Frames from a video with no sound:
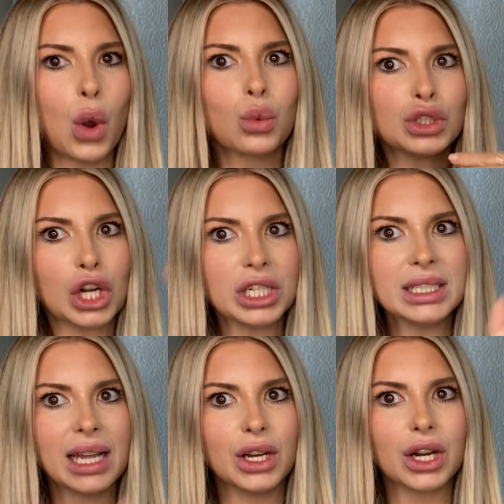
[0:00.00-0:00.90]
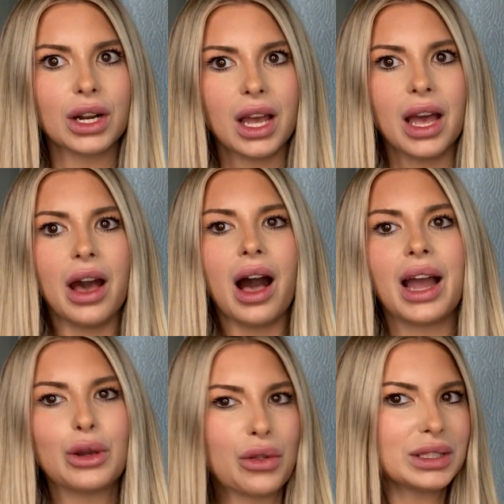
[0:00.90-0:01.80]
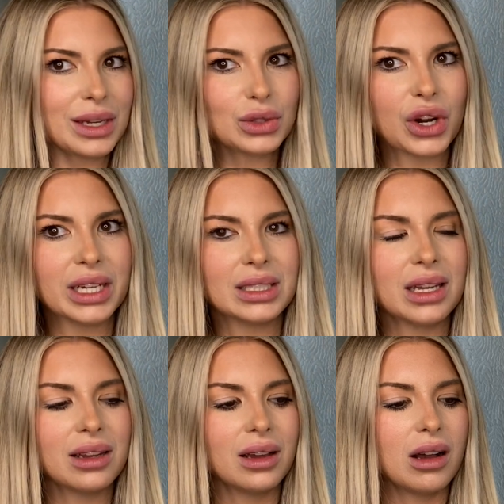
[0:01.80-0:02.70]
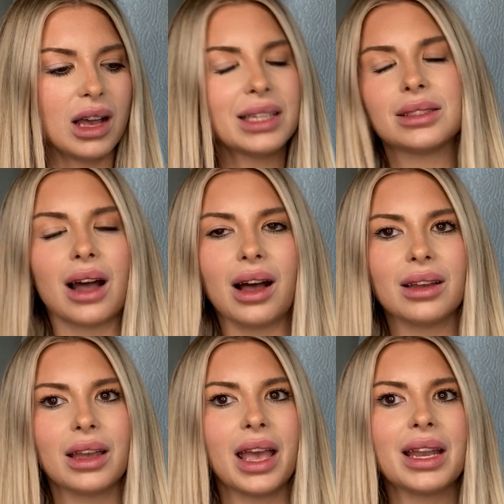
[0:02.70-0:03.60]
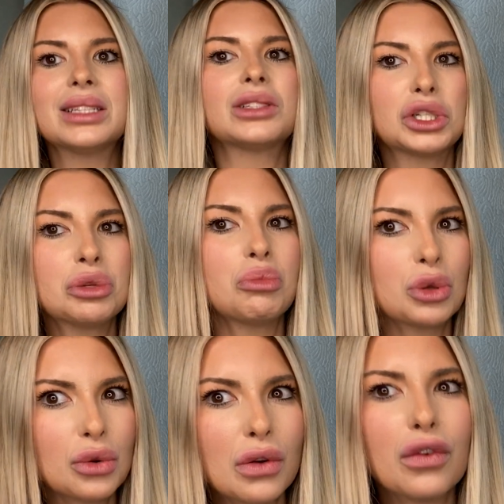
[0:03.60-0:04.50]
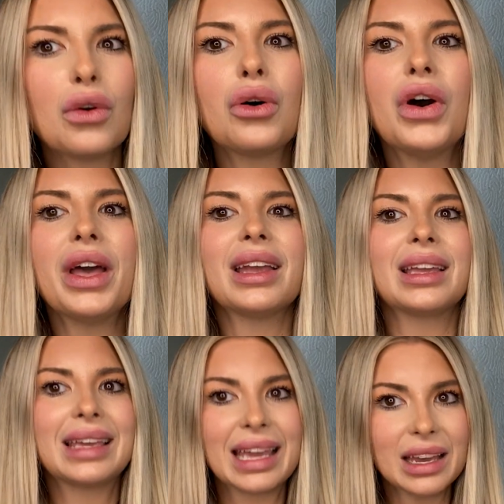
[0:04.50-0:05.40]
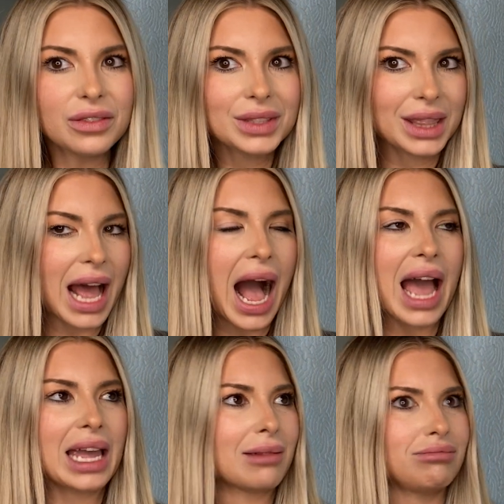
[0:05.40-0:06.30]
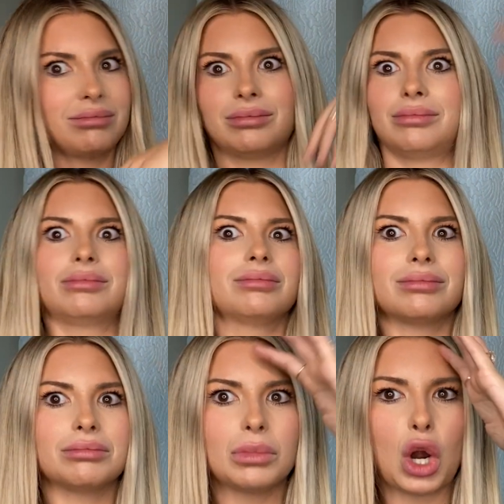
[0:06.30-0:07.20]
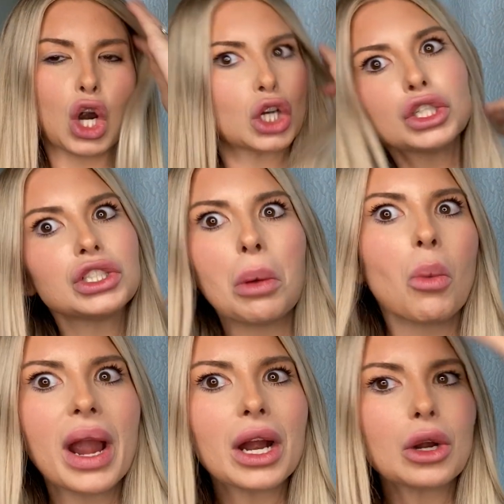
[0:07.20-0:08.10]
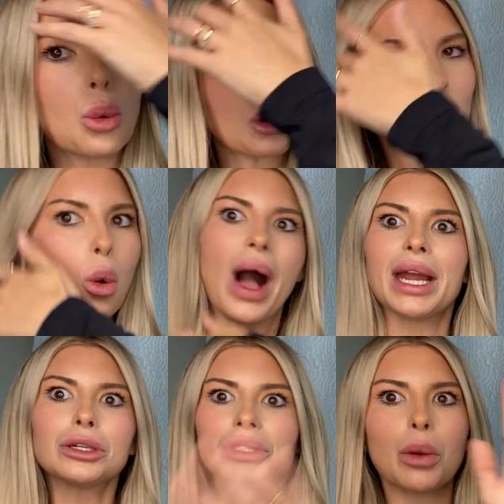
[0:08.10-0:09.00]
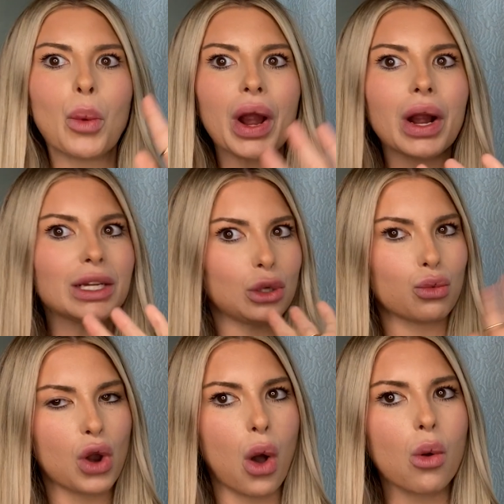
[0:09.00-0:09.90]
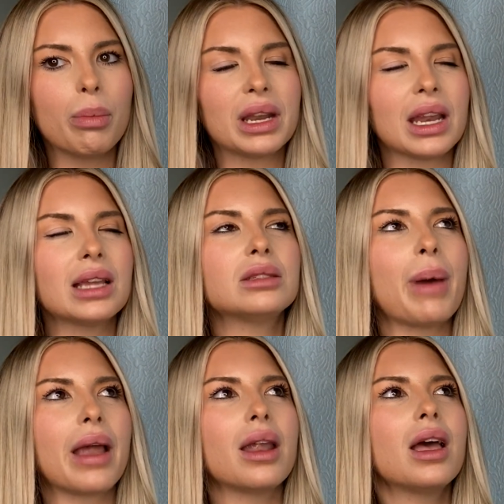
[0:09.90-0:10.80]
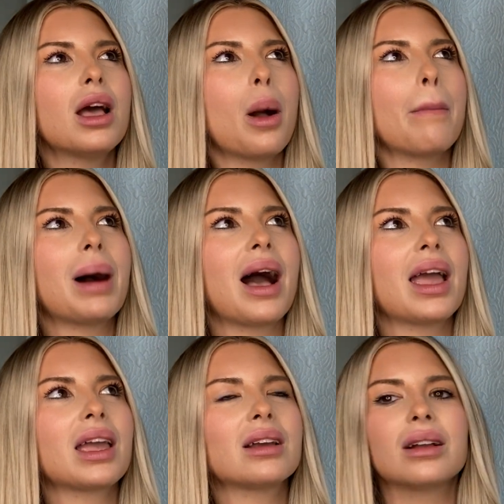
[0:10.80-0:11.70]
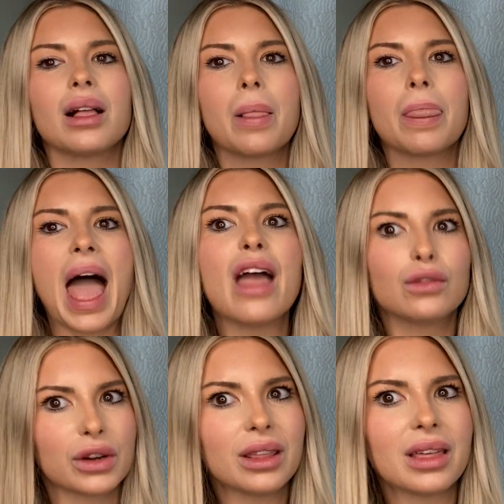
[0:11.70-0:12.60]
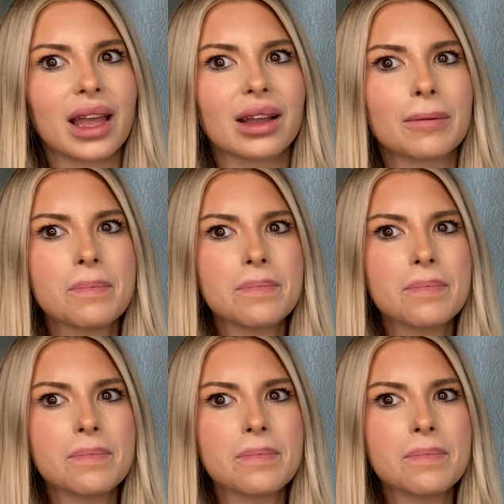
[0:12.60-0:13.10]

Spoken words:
Return to sender. I know that sounds crazy. It's not. And it's such a beautiful gift that I heard somewhere or acquired somewhere. I don't know, but it has been my everything.